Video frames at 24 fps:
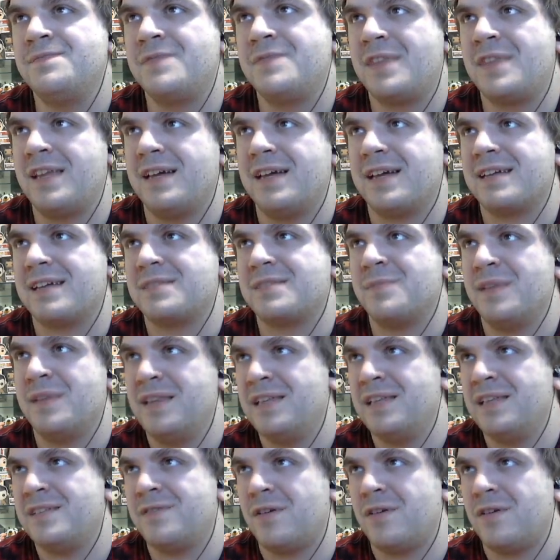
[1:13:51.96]
that's my
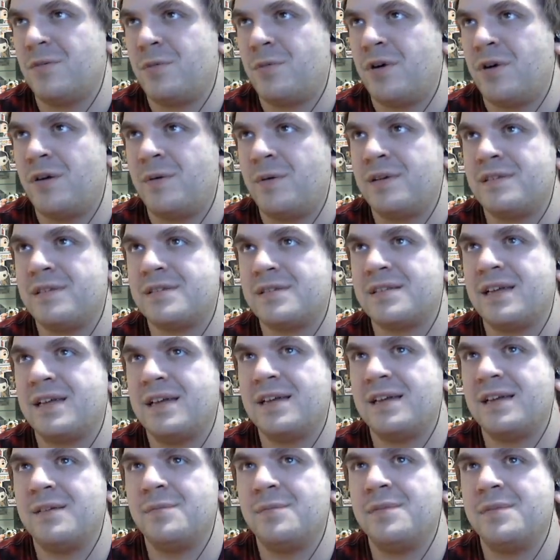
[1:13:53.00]
least favorite part about this
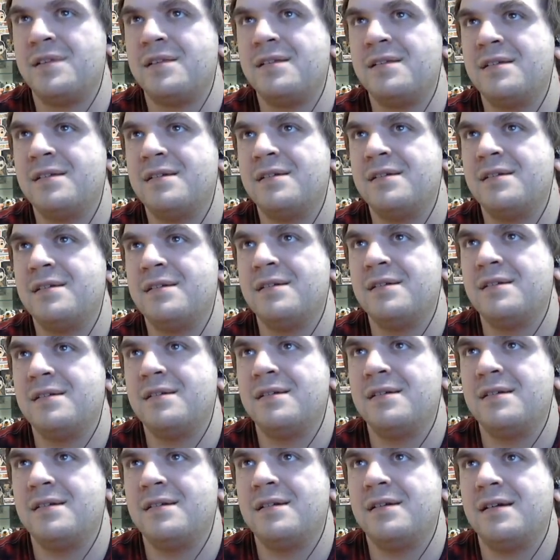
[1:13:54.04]
game.
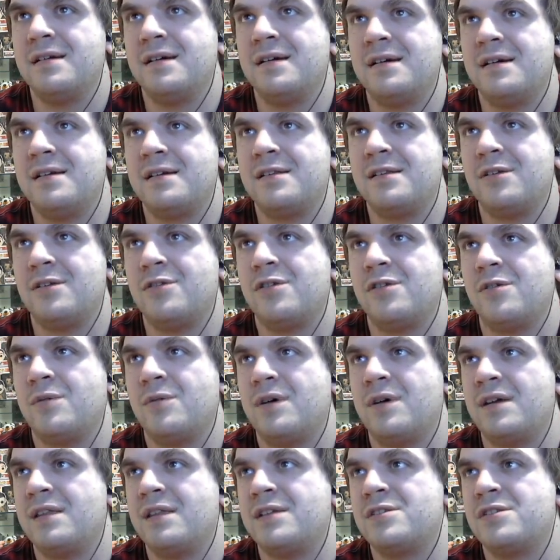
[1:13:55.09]
I don't know
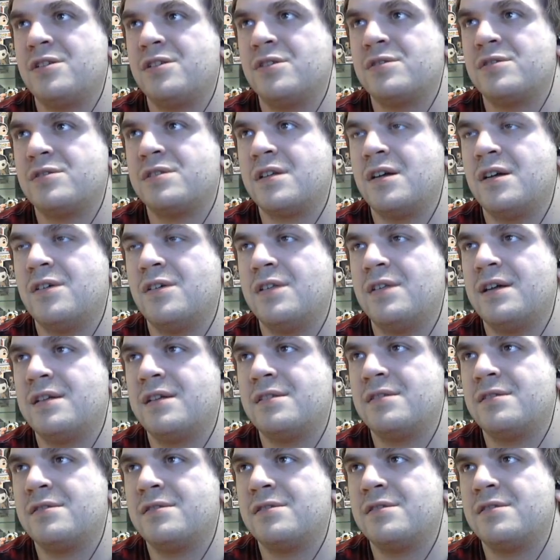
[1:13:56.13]
why they chose to go
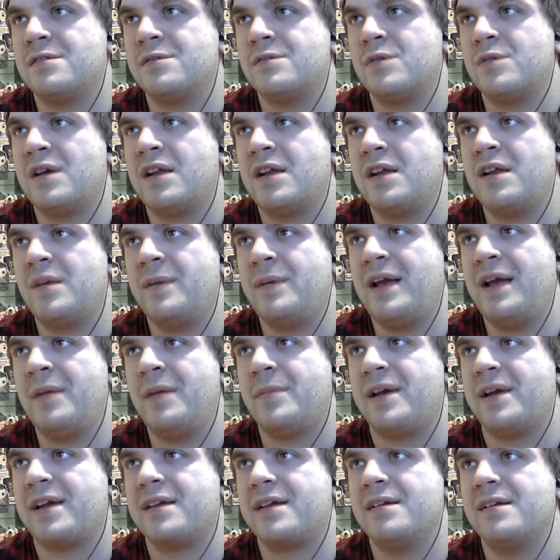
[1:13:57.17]
that. Well, how do I get my
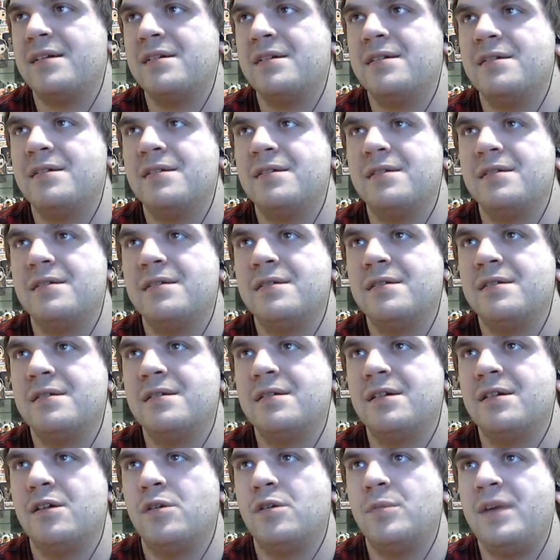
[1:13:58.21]
hat back?
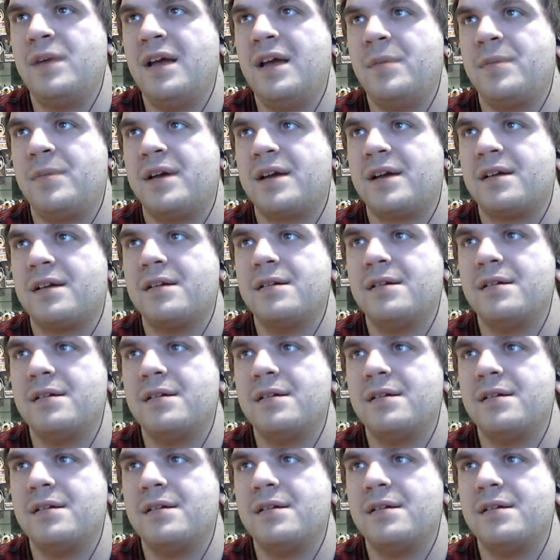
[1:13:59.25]
I want my hat back.